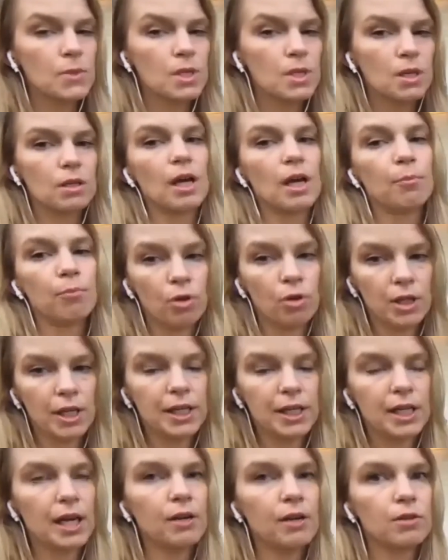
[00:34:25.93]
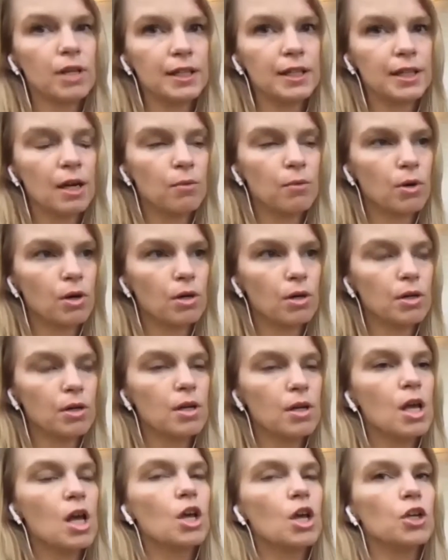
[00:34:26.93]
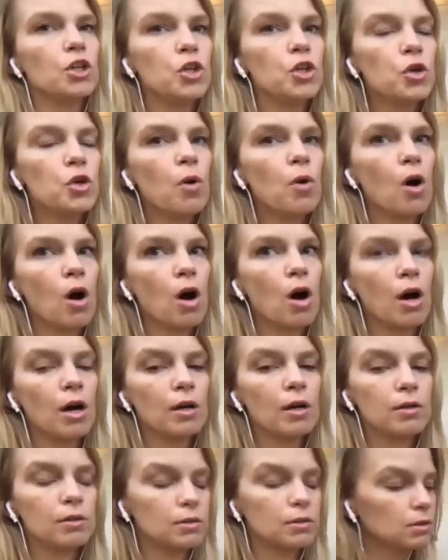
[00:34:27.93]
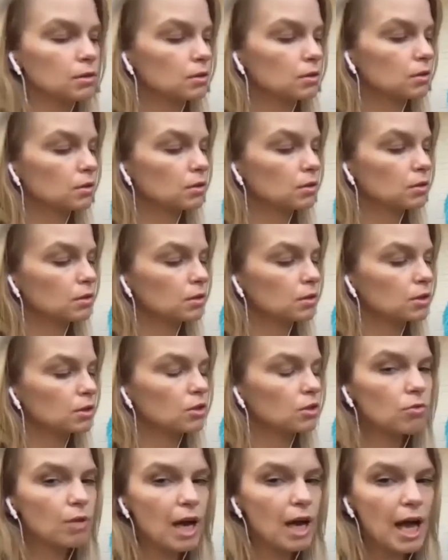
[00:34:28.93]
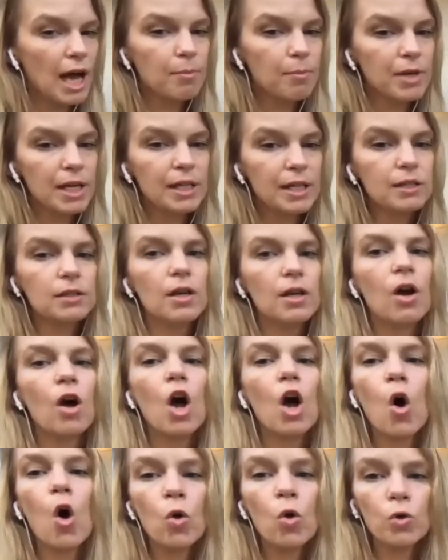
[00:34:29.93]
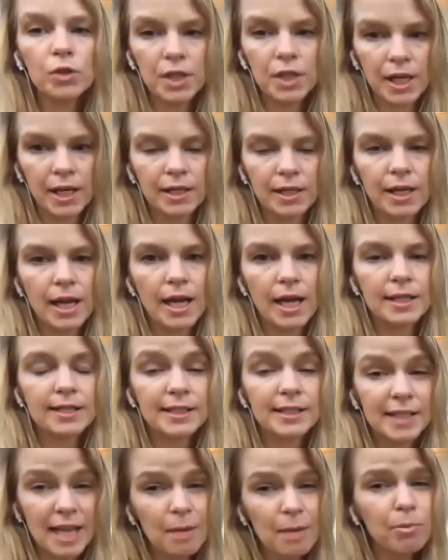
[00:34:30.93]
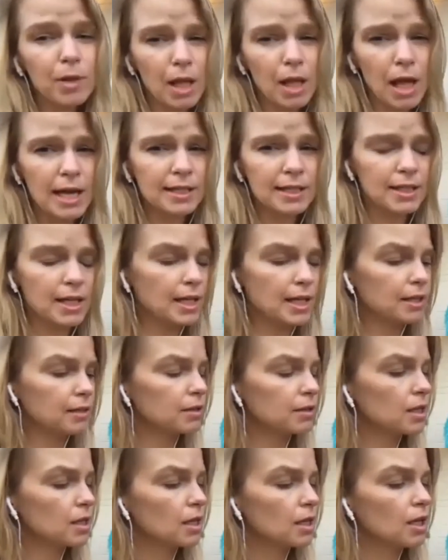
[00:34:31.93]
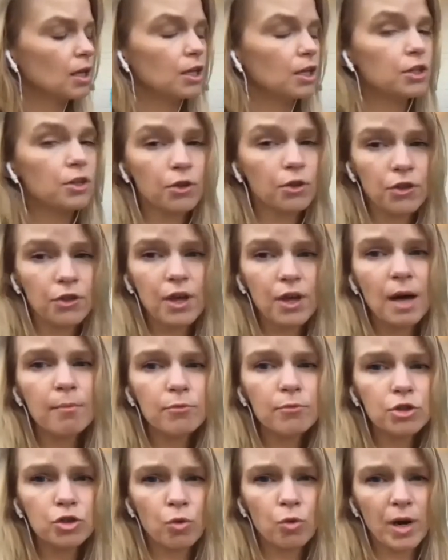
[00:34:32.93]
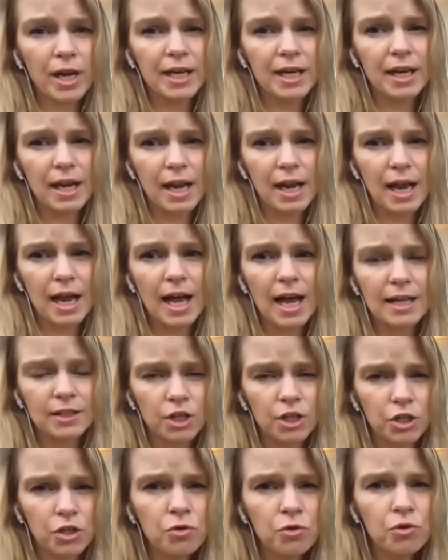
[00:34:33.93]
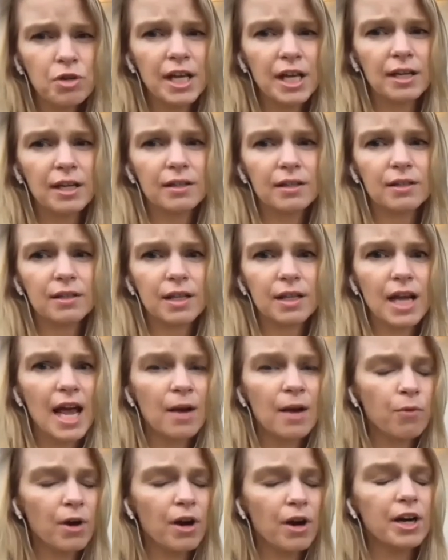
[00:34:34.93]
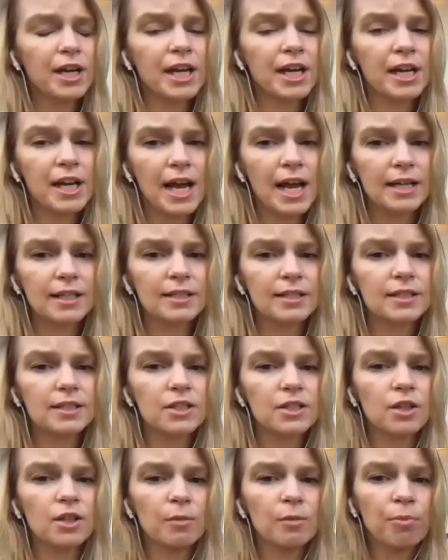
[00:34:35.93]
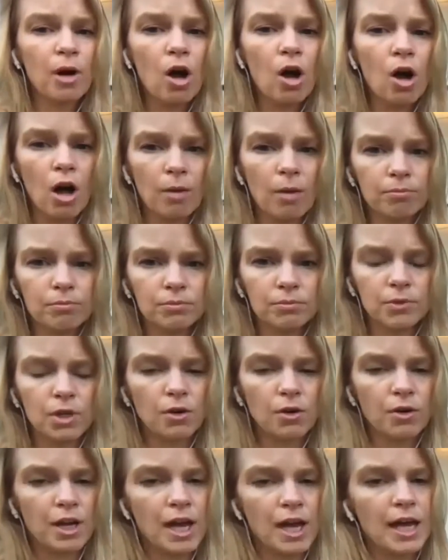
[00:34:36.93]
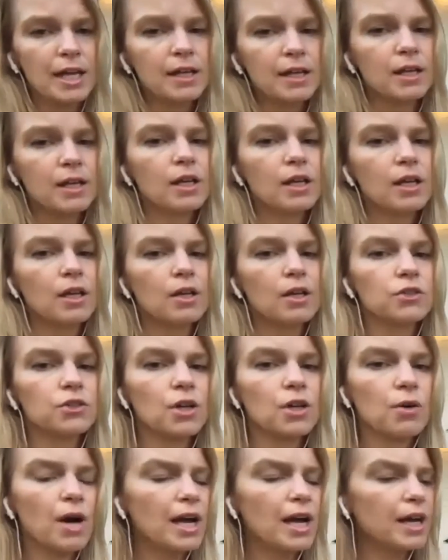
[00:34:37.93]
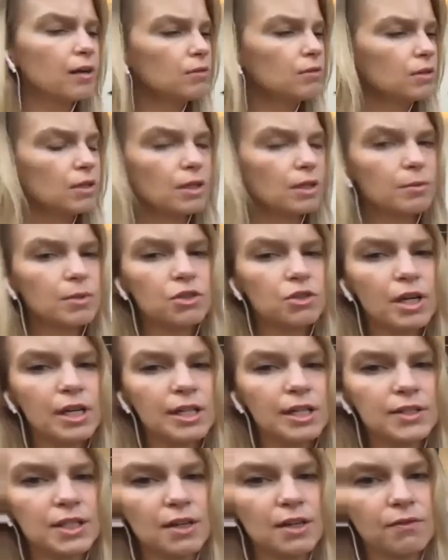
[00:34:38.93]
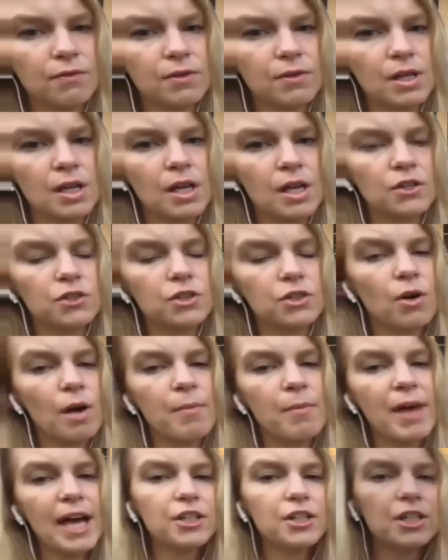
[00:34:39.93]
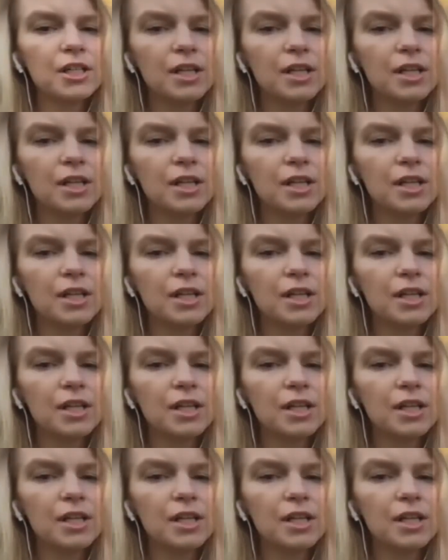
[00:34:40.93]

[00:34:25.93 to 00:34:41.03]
not pulling, I don't like that word. You are grabbing, holding, and stabilizing your thumb joint as a unit and where it connects to the palm, okay? So I don't know, let me try to see if, so imagine